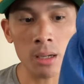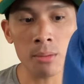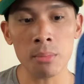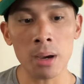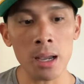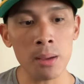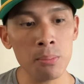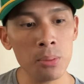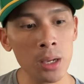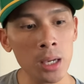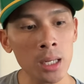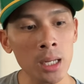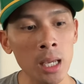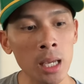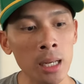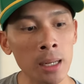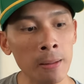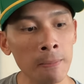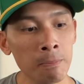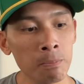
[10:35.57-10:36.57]
in my
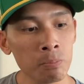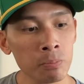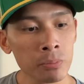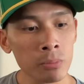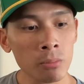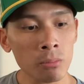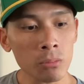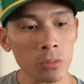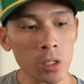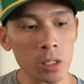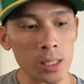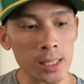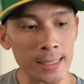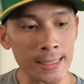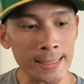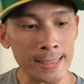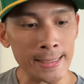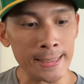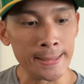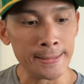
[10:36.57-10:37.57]
opinion.
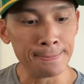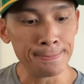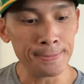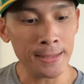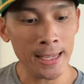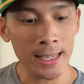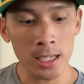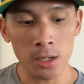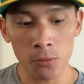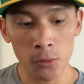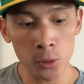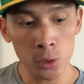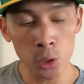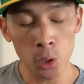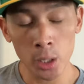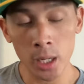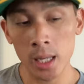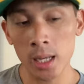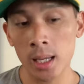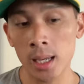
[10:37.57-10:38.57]
And if you're
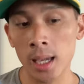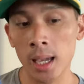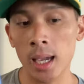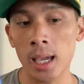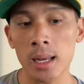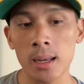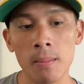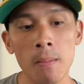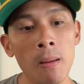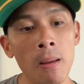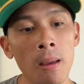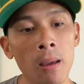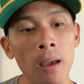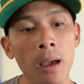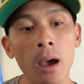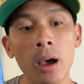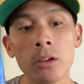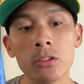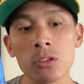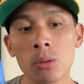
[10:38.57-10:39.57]
looking to get
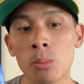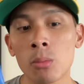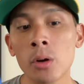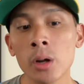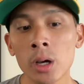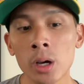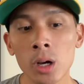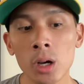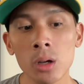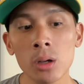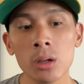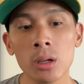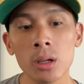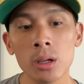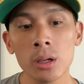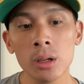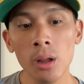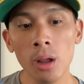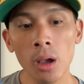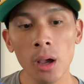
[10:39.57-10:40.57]
some
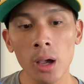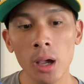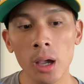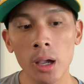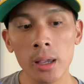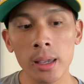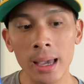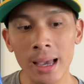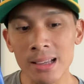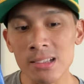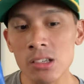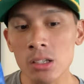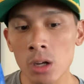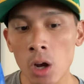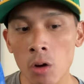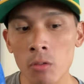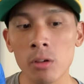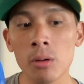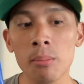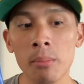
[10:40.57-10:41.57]
real
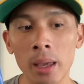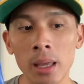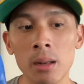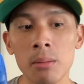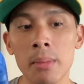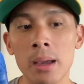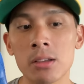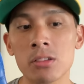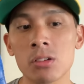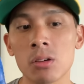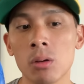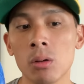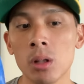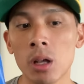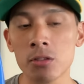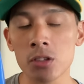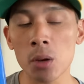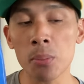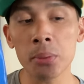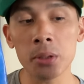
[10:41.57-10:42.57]
Casanova made in Mexico
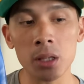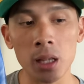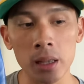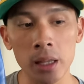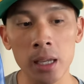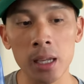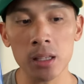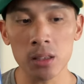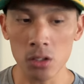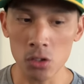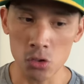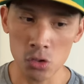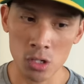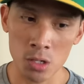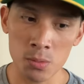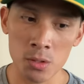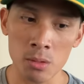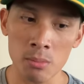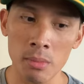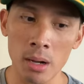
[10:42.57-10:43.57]
gloves, I'll put the link in the
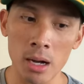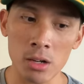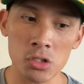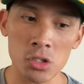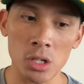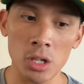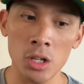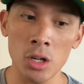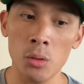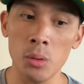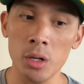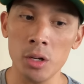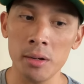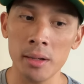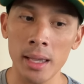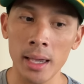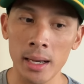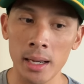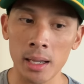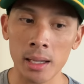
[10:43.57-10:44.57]
description box so you know what you're
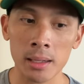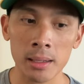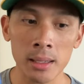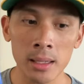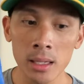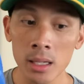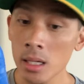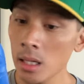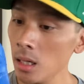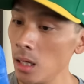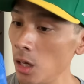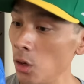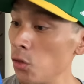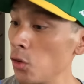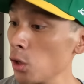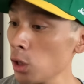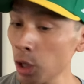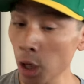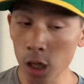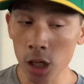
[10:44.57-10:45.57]
getting. If
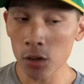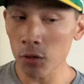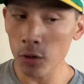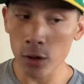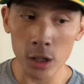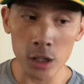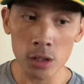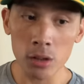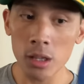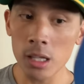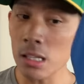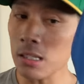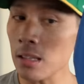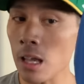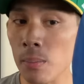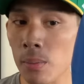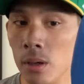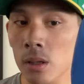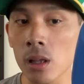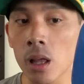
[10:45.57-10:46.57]
you're looking for these
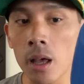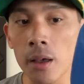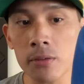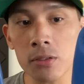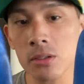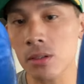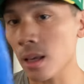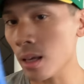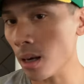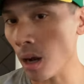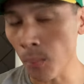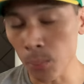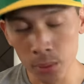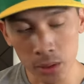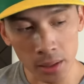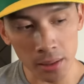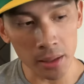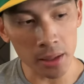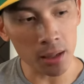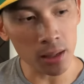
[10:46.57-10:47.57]
type of gloves, then I'll
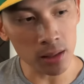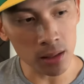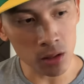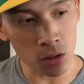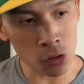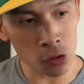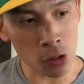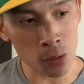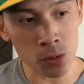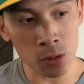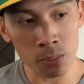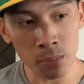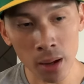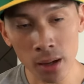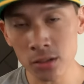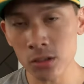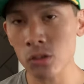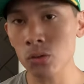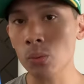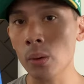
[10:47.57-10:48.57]
put the link in the description
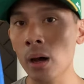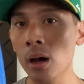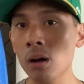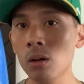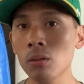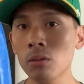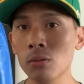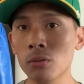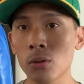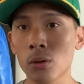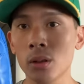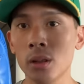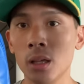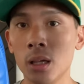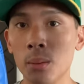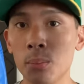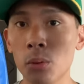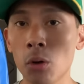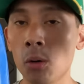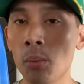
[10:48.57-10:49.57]
box as well for
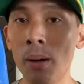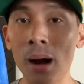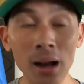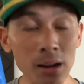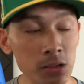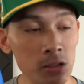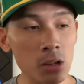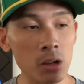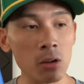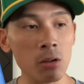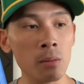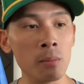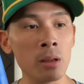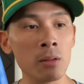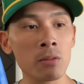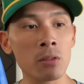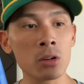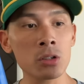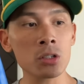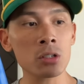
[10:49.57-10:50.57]
the pro boxing
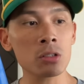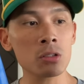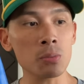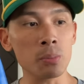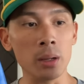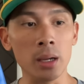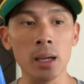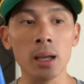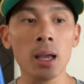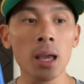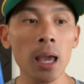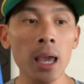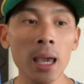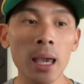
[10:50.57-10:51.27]
equipment versions. But